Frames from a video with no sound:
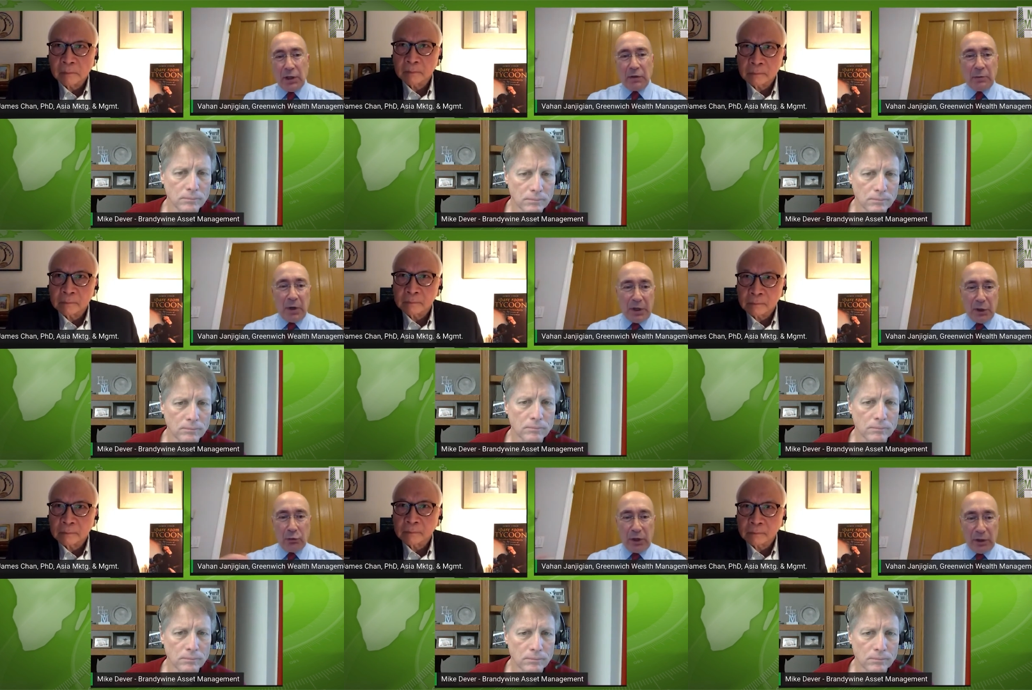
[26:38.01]
Speaker 1: The money
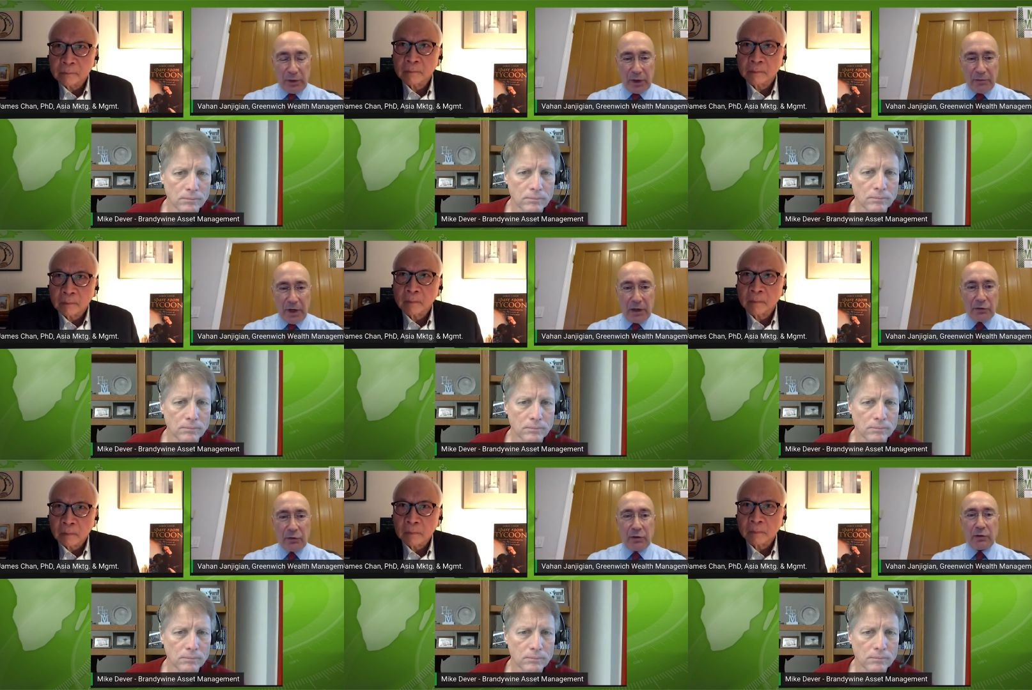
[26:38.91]
you give an
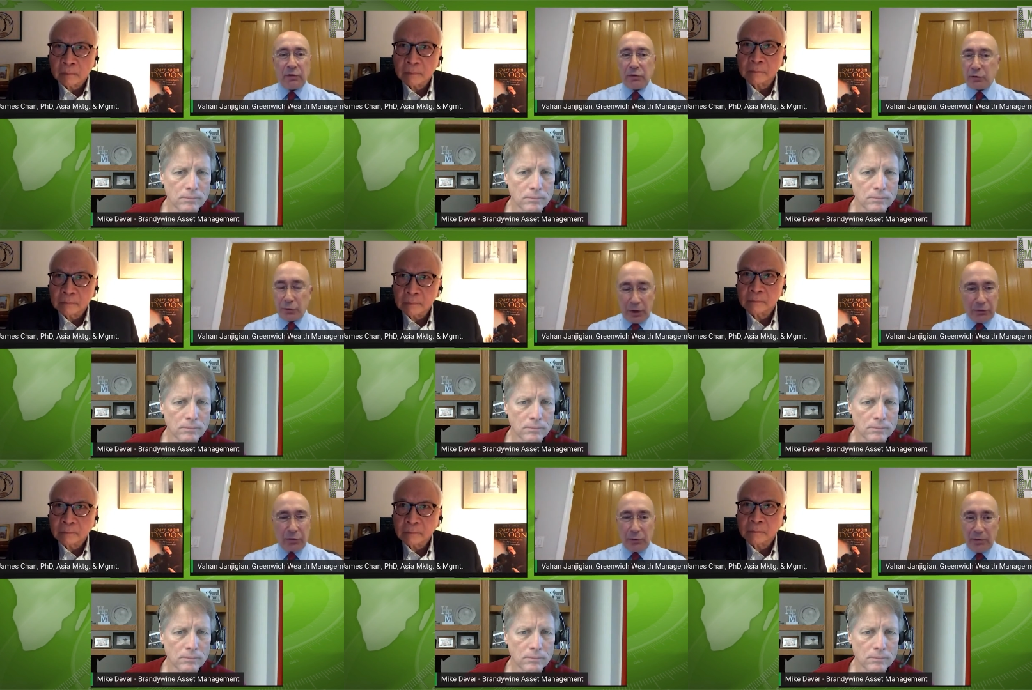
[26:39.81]
advisor, just
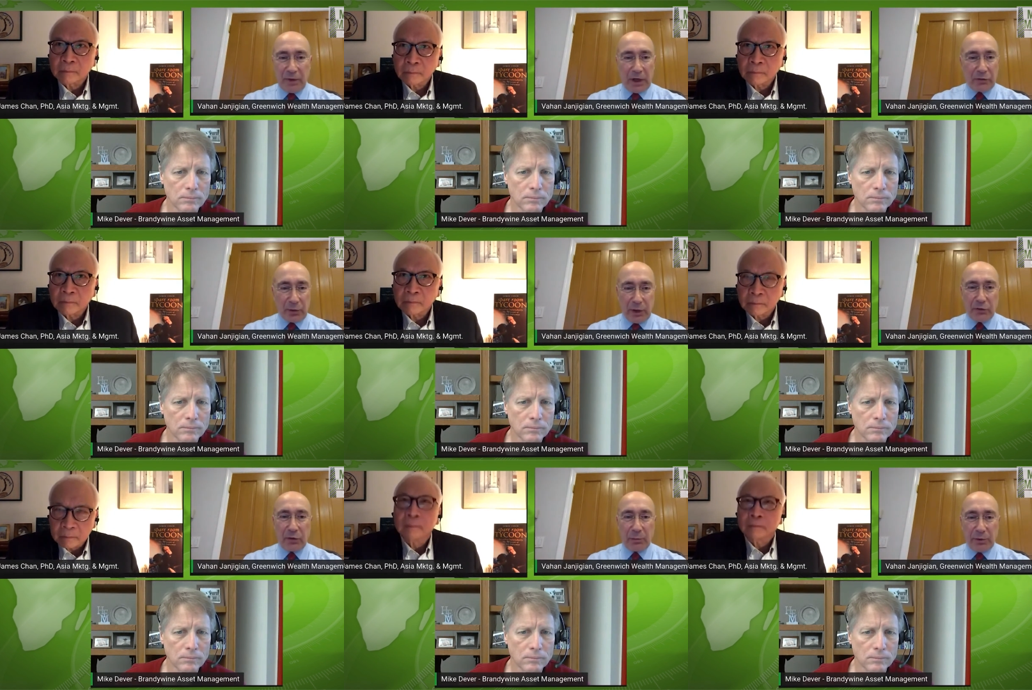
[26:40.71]
trust your advisor.
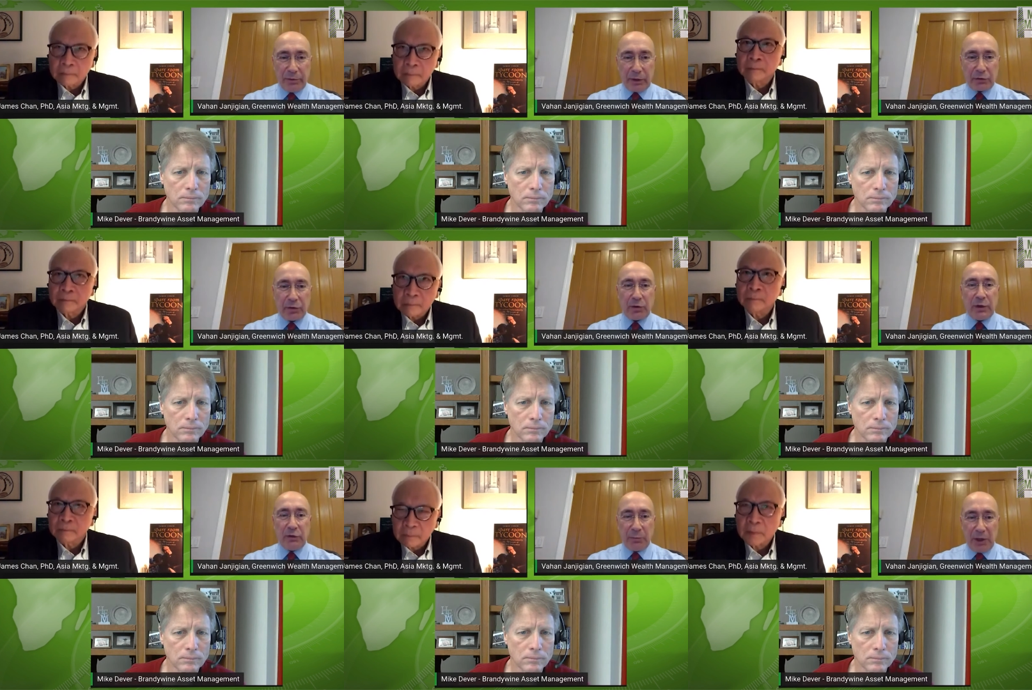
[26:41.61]
He's the professional,
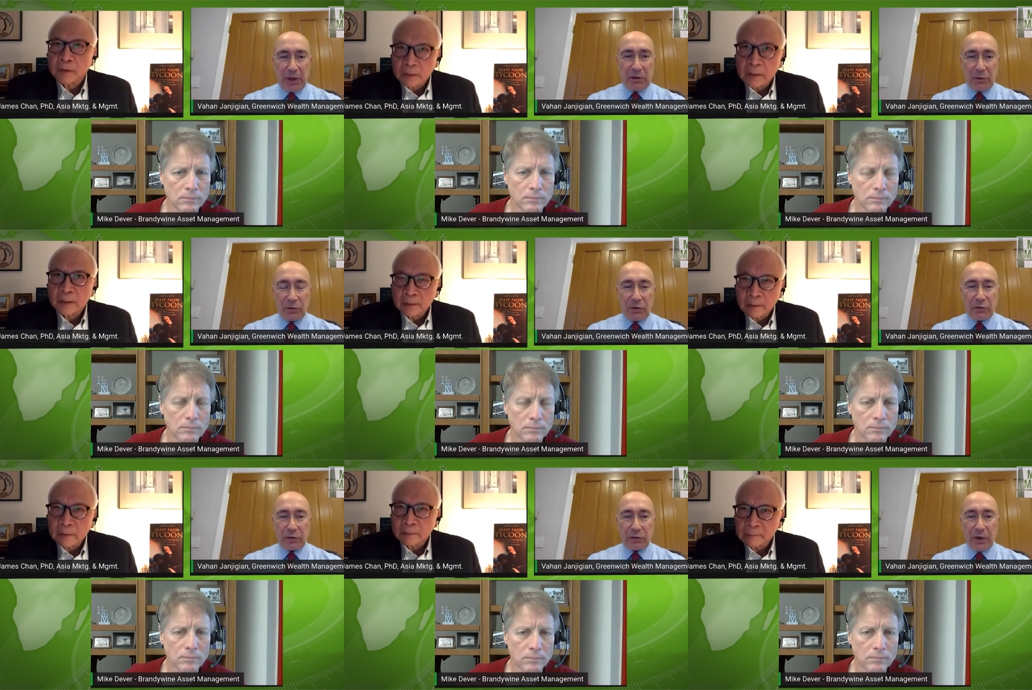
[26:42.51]
he's making the
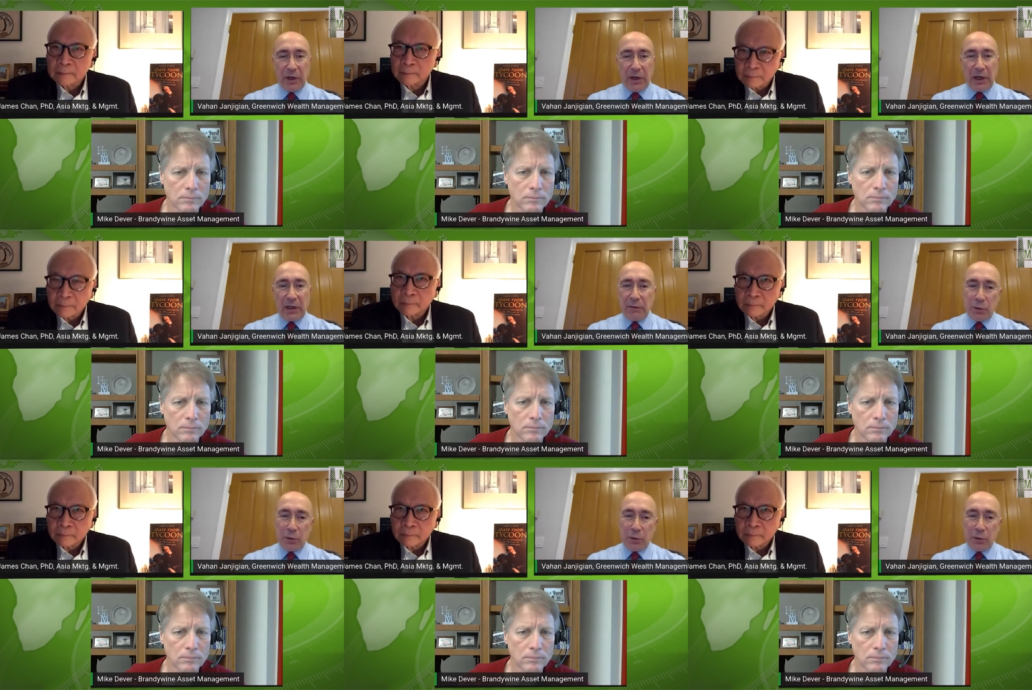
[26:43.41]
decisions. And